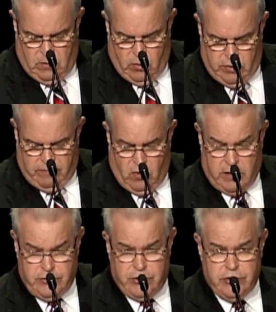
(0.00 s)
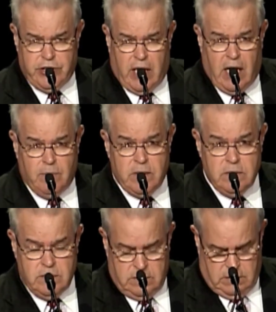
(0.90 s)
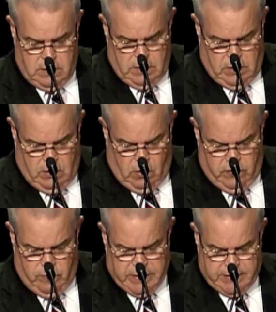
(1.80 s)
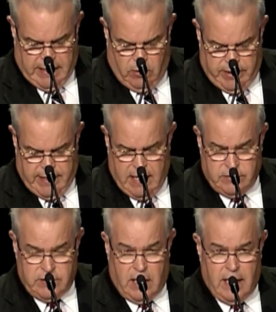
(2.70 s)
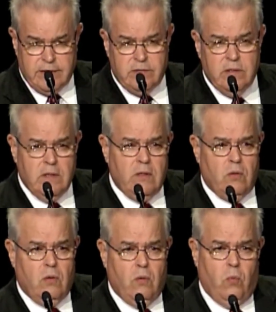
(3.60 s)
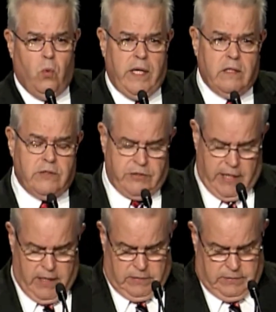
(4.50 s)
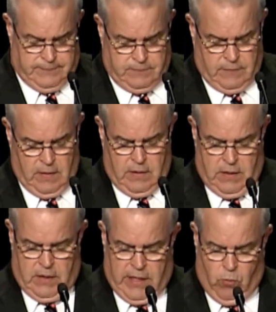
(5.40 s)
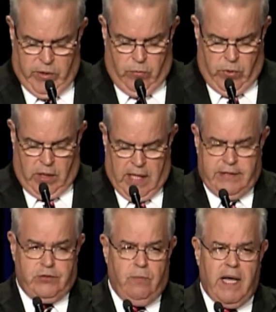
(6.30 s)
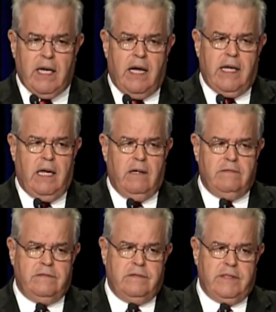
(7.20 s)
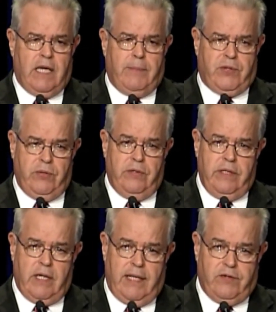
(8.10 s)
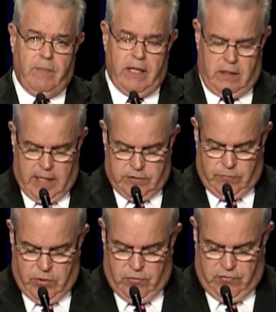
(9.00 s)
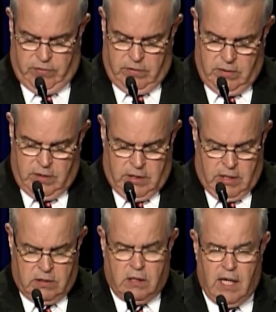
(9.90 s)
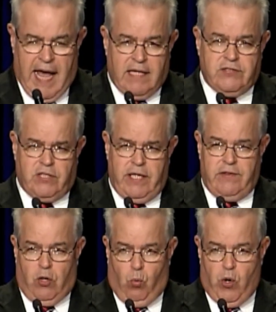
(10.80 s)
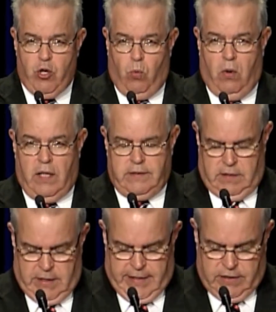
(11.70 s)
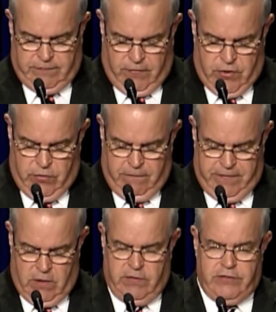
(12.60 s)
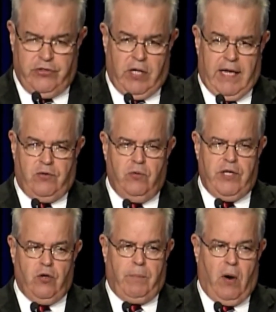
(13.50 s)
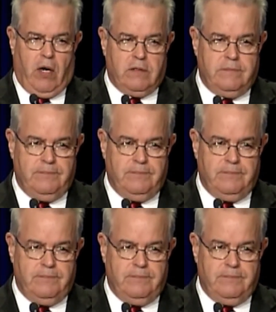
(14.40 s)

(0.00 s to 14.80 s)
or you've lost your job, or you've been salary downsized, we understand. And we realize you may not have an opportunity tonight to make a contribution. The last thing that we want is for you to feel that you're not doing your part.